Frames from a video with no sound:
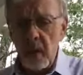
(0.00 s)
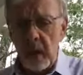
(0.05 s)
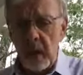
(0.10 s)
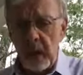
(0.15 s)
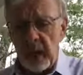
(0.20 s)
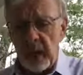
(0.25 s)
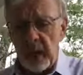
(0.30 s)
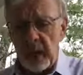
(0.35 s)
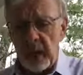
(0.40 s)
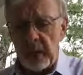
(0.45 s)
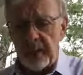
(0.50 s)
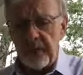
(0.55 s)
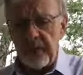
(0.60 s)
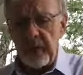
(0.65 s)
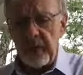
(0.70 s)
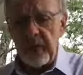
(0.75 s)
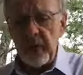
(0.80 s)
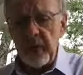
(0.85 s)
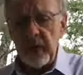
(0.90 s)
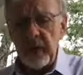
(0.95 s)
And it's
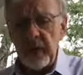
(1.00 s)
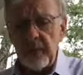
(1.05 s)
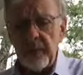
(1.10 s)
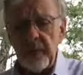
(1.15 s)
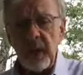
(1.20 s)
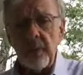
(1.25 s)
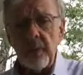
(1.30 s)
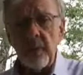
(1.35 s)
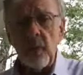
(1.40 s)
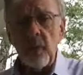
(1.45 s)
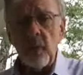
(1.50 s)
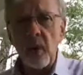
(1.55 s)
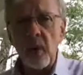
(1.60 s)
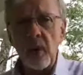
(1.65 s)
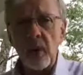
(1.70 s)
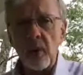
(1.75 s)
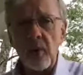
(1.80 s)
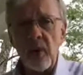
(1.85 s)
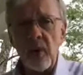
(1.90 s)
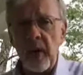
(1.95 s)
funny, people will
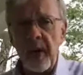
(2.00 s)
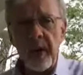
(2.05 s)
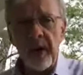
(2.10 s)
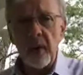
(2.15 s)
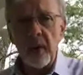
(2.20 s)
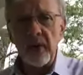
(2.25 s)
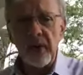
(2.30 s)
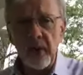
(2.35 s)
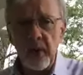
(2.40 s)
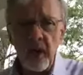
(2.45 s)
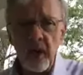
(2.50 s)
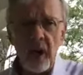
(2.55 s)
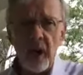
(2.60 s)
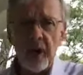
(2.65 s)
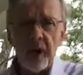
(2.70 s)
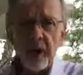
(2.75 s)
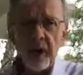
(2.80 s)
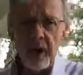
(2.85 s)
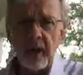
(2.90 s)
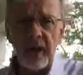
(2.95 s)
cry out to God
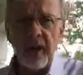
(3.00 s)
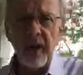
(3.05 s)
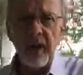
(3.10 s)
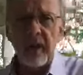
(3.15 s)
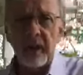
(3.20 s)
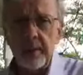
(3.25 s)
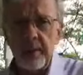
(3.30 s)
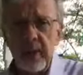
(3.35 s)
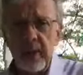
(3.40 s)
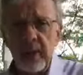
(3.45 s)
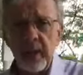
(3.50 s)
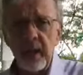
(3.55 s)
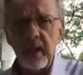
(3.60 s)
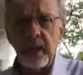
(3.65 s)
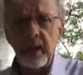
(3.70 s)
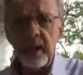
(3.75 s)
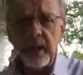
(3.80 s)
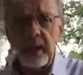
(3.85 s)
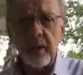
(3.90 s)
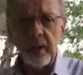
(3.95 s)
at the last
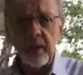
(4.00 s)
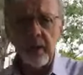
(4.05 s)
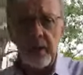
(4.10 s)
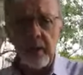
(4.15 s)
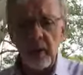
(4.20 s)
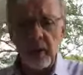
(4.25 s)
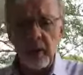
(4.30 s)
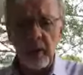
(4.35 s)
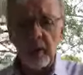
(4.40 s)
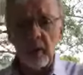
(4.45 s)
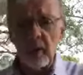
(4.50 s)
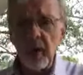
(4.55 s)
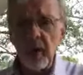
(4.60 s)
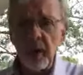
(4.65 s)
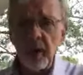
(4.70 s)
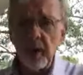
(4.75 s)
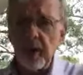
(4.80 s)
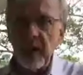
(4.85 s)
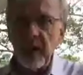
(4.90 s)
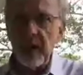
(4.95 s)
minute when they're
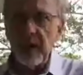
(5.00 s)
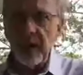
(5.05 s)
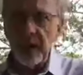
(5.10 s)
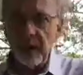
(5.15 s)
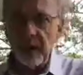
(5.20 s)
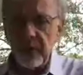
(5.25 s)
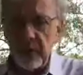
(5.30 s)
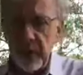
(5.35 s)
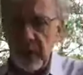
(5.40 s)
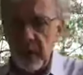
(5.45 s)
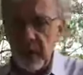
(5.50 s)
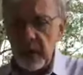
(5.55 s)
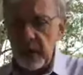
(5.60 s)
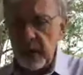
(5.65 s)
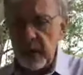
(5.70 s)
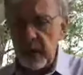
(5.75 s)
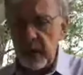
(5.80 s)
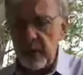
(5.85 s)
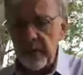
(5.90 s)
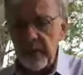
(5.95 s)
really, really struggling.
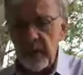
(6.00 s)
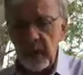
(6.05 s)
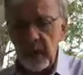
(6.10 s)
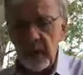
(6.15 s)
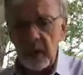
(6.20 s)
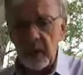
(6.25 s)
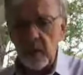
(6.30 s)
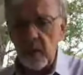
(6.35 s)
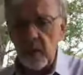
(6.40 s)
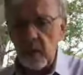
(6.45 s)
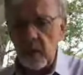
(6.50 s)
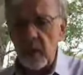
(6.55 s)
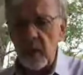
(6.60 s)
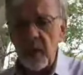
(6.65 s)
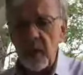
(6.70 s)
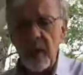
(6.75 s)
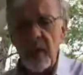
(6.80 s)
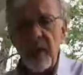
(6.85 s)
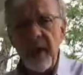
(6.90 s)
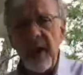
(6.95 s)
And I'm thinking, well,
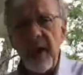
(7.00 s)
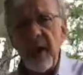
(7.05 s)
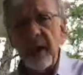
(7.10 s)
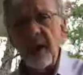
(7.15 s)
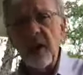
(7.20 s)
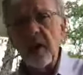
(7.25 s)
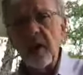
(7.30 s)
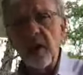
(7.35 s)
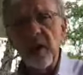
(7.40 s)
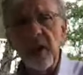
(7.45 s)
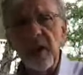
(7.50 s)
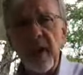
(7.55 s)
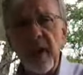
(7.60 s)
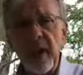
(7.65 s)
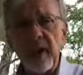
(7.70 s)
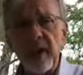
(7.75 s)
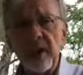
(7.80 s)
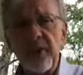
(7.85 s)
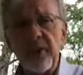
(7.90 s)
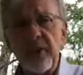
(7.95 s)
how do you
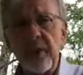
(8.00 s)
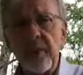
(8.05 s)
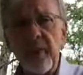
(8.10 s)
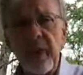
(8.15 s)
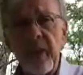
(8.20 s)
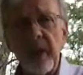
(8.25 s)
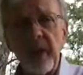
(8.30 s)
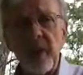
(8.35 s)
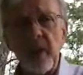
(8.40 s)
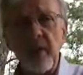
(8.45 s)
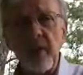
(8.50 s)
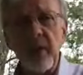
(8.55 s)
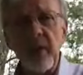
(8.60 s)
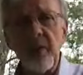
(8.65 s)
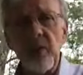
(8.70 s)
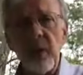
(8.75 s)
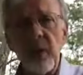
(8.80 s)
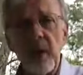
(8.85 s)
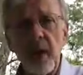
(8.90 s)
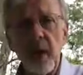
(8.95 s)
relate to somebody you don't
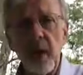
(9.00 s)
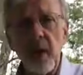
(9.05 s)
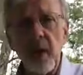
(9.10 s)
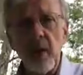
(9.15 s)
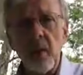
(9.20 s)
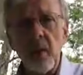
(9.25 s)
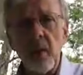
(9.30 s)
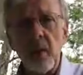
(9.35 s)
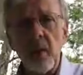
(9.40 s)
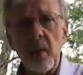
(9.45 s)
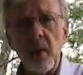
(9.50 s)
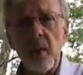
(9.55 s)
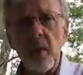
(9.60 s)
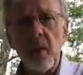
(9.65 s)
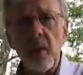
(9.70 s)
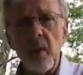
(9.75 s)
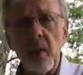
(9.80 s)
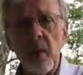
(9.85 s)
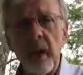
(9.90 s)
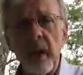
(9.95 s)
even know?
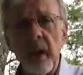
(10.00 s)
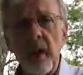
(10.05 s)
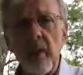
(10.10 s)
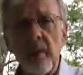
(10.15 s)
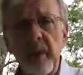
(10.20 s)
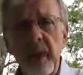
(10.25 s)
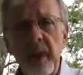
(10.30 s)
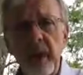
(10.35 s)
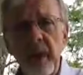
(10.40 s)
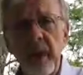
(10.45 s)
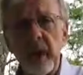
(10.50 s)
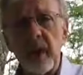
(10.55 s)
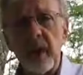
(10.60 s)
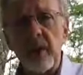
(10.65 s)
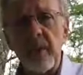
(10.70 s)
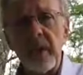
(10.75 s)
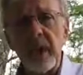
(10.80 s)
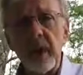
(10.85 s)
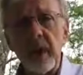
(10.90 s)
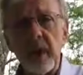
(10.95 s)
I don't mean that to
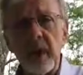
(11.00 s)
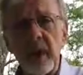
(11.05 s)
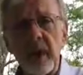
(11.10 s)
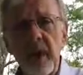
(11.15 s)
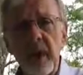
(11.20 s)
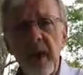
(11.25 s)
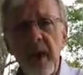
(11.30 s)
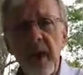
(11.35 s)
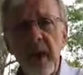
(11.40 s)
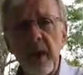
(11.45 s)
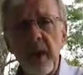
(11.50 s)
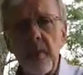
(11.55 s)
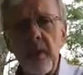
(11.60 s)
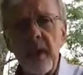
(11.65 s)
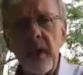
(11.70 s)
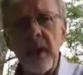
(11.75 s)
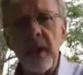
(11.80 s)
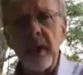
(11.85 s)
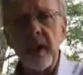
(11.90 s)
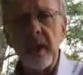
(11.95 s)
be unkind, but
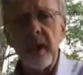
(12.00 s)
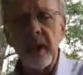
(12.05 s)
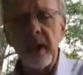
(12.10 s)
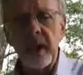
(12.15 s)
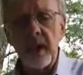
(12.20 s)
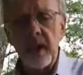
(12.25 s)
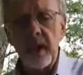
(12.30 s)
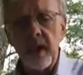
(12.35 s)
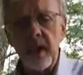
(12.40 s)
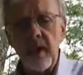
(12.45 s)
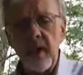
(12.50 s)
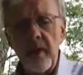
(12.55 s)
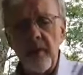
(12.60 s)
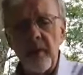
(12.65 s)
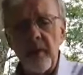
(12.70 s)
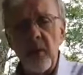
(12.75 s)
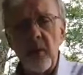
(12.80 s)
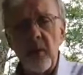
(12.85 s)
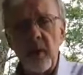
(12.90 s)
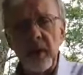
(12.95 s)
I think
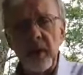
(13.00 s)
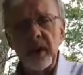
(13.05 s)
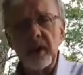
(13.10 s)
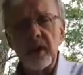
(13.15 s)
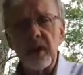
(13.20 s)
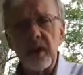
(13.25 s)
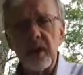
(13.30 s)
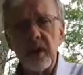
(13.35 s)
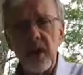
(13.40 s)
the Christian